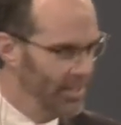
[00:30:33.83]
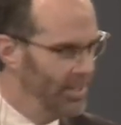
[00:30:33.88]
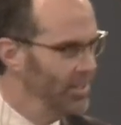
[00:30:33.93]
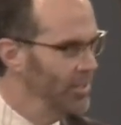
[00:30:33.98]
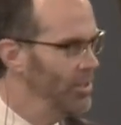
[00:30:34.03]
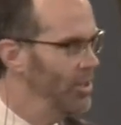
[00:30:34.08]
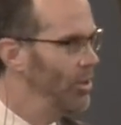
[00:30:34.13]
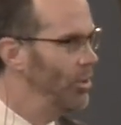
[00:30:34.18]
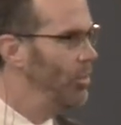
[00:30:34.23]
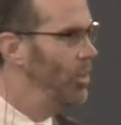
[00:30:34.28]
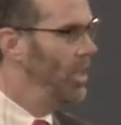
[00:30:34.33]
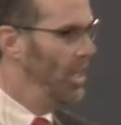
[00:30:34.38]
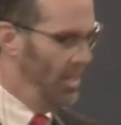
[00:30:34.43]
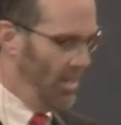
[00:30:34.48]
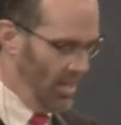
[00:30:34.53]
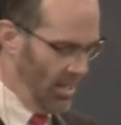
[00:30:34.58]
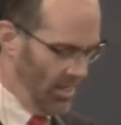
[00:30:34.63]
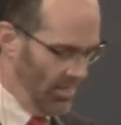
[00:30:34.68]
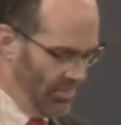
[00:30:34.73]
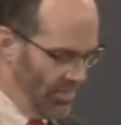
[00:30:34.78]
No,
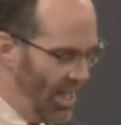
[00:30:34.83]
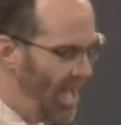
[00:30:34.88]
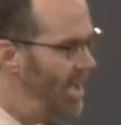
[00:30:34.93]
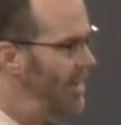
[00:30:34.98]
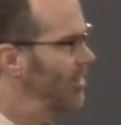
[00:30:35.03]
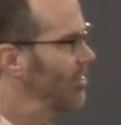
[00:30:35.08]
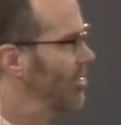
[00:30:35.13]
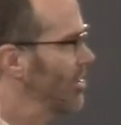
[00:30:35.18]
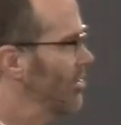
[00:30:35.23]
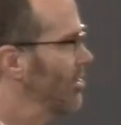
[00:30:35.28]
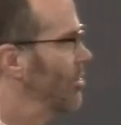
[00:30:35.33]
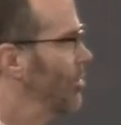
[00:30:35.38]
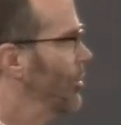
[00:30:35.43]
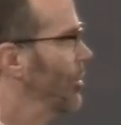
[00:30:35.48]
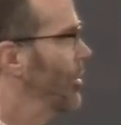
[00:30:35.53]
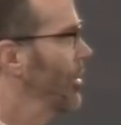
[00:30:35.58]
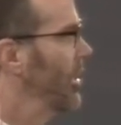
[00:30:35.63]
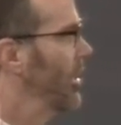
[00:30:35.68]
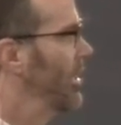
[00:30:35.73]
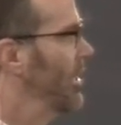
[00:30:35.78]
that is the
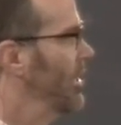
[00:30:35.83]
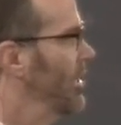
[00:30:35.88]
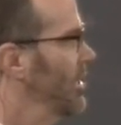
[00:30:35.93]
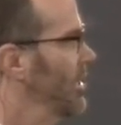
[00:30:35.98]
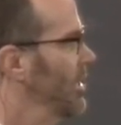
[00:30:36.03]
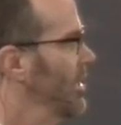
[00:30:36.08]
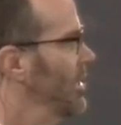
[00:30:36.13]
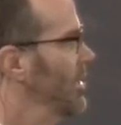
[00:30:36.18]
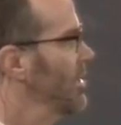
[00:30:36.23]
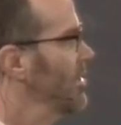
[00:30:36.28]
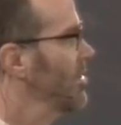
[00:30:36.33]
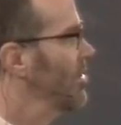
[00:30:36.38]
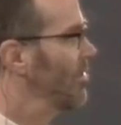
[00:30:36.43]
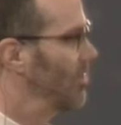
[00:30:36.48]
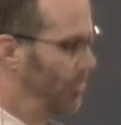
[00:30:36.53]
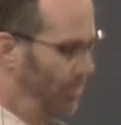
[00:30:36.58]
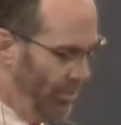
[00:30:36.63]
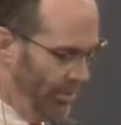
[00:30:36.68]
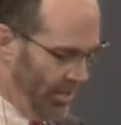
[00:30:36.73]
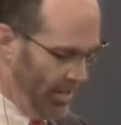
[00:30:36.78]
sword this
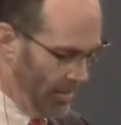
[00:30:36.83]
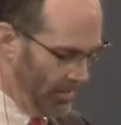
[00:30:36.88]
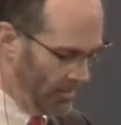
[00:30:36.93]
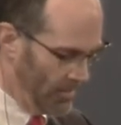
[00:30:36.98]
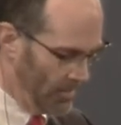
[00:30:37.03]
morning.